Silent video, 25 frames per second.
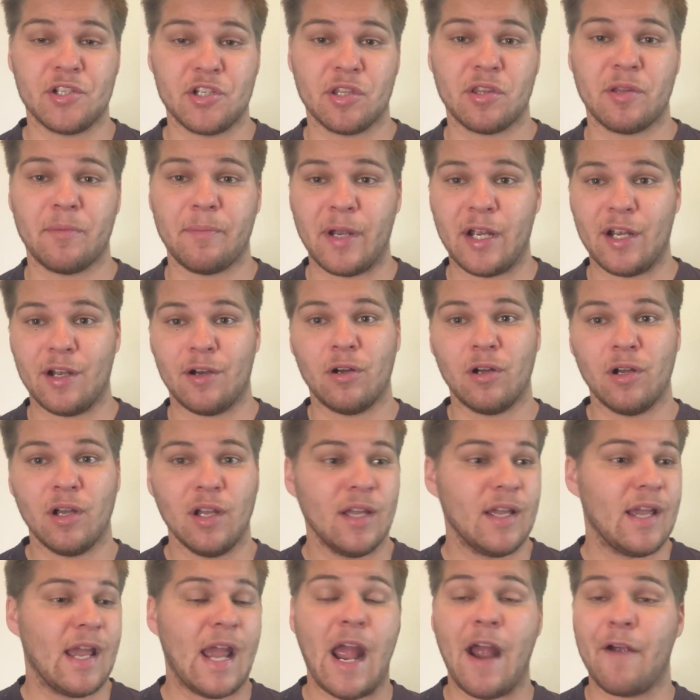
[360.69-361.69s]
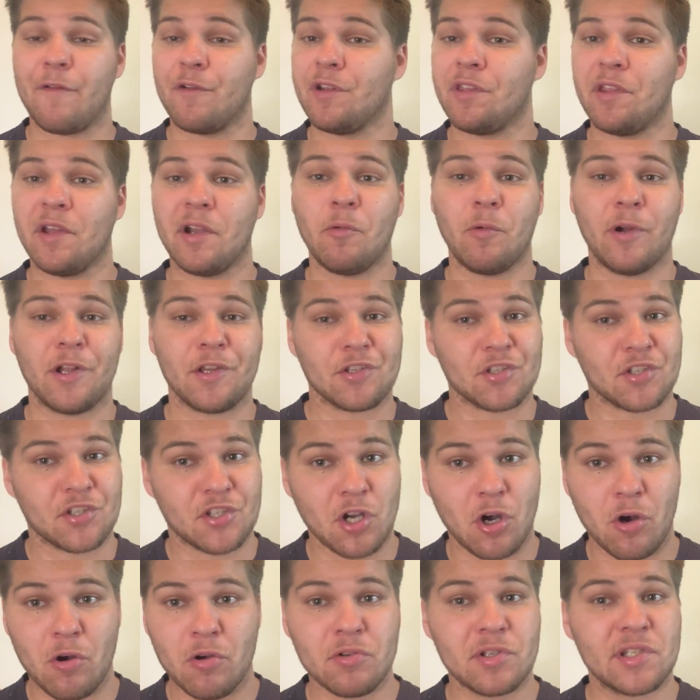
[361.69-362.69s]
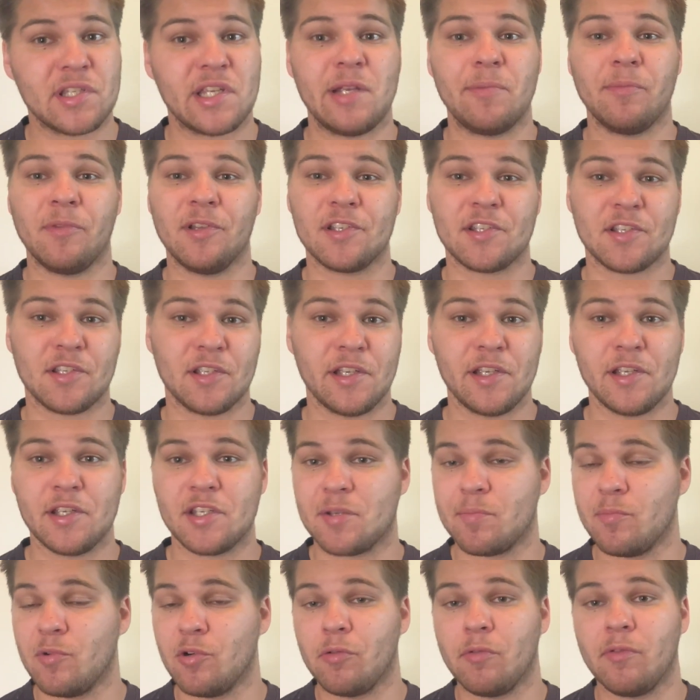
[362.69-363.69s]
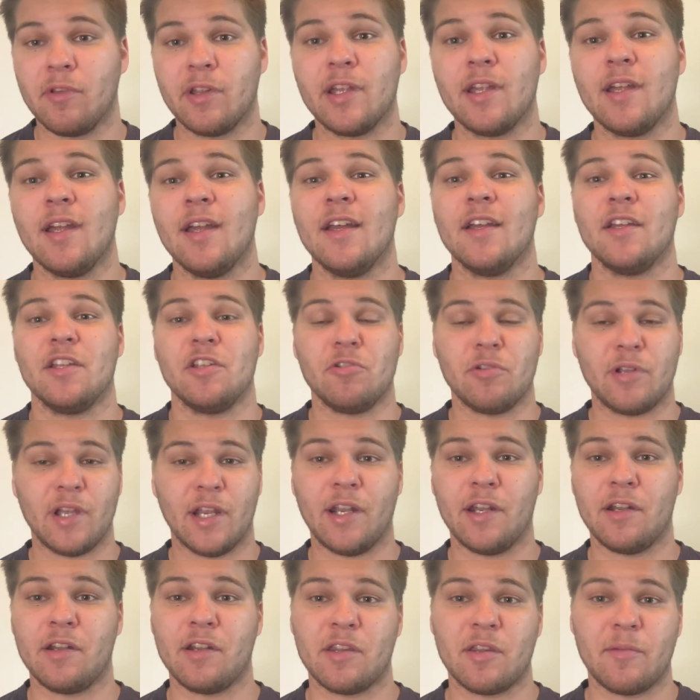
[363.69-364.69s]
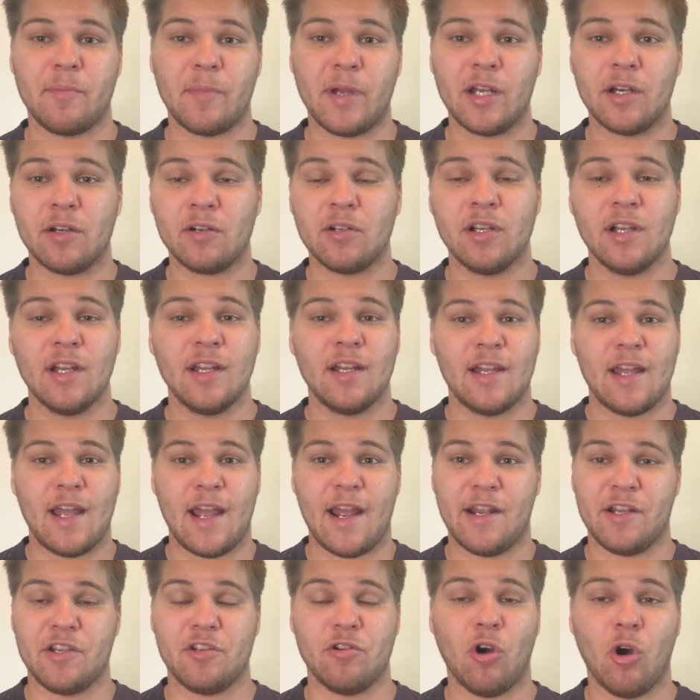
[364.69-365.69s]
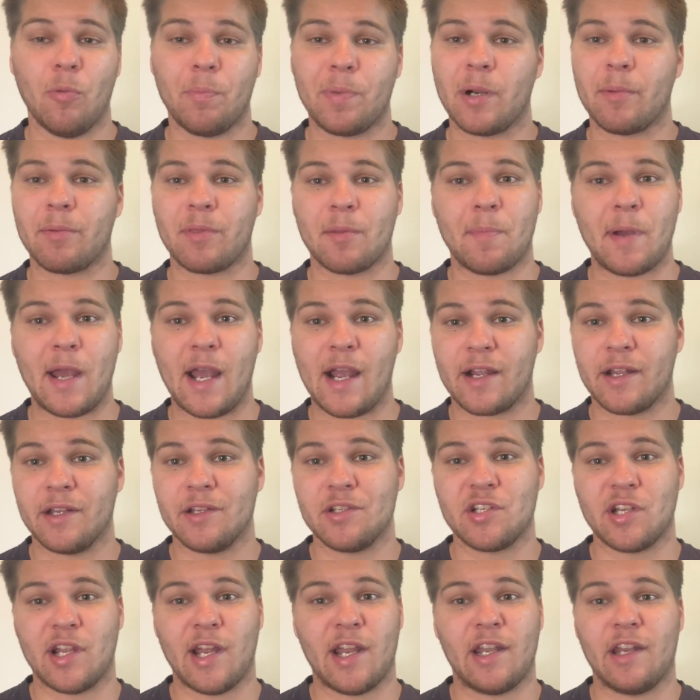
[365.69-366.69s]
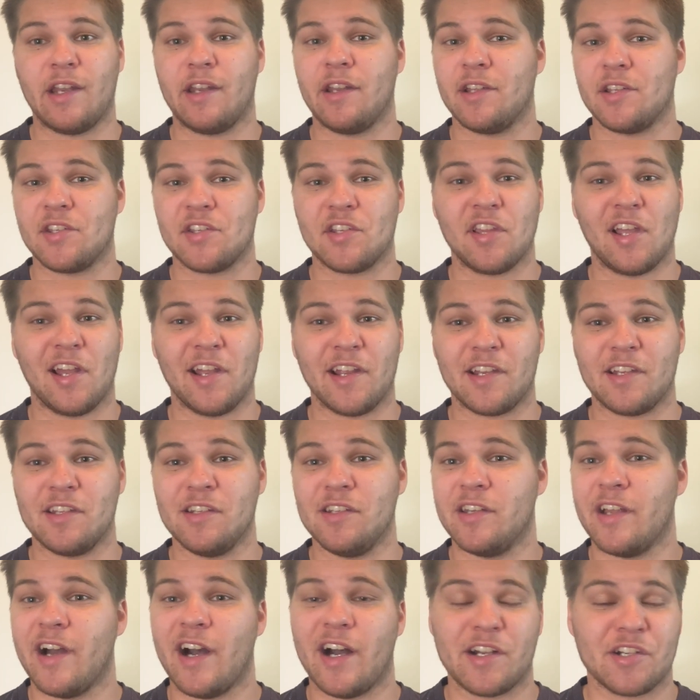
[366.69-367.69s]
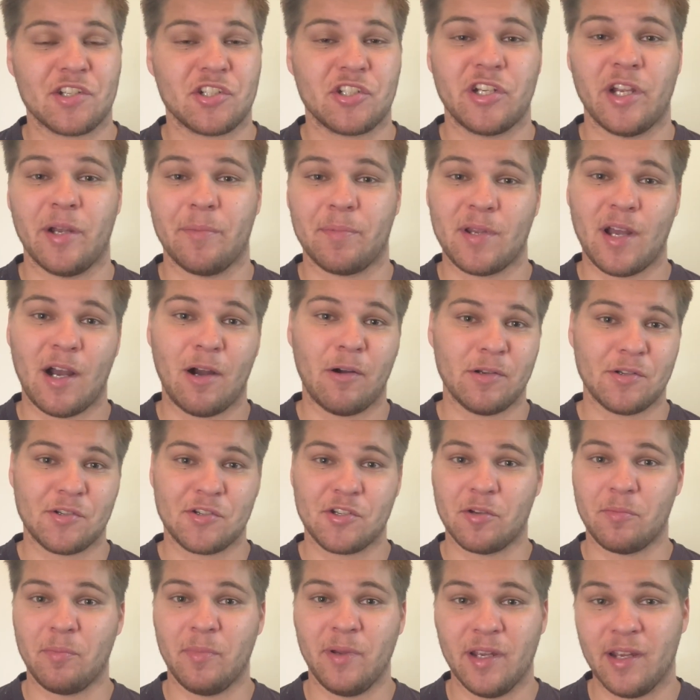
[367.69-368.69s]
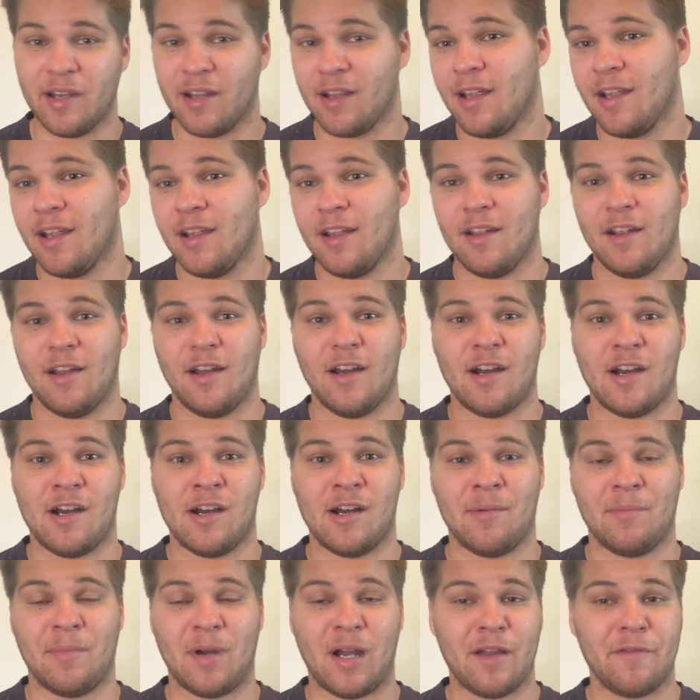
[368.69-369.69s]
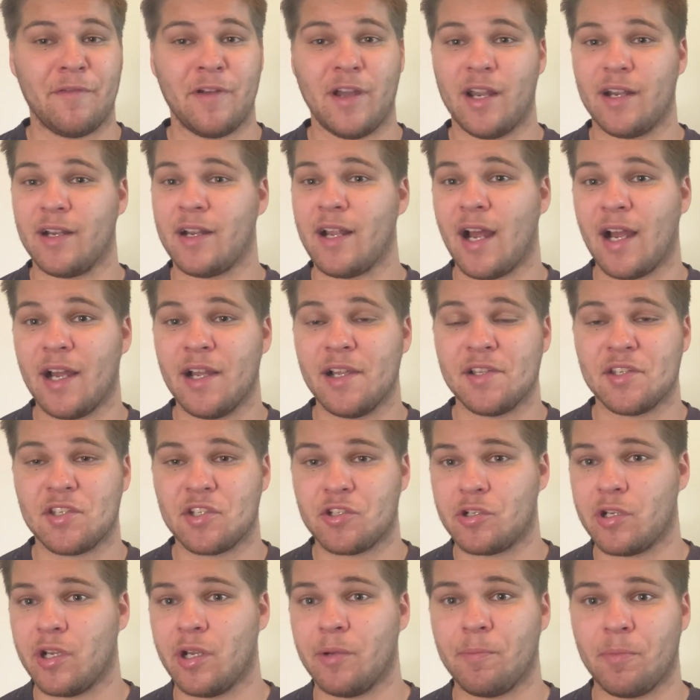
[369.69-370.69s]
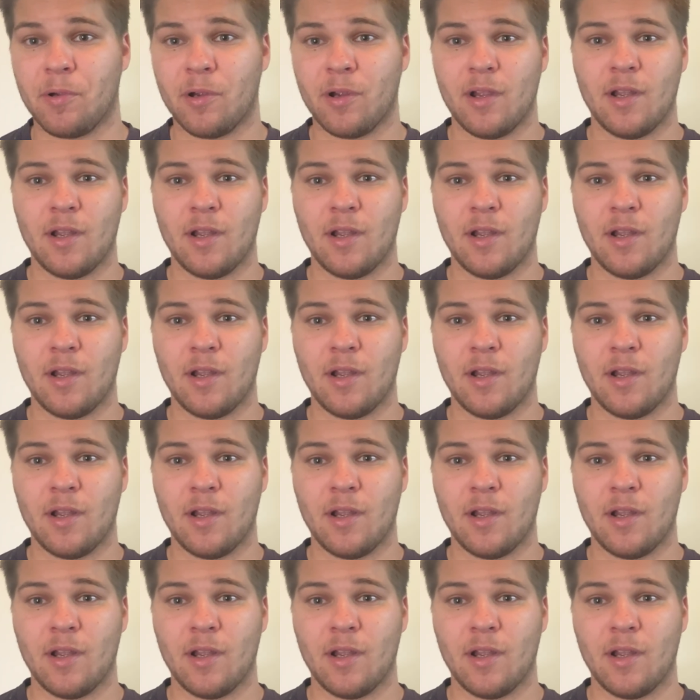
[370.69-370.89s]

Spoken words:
in the mail, everything went so seamlessly, smoothly, you get it in the mail and you open up the package and it is like not shipped how it should be. I've had guys ship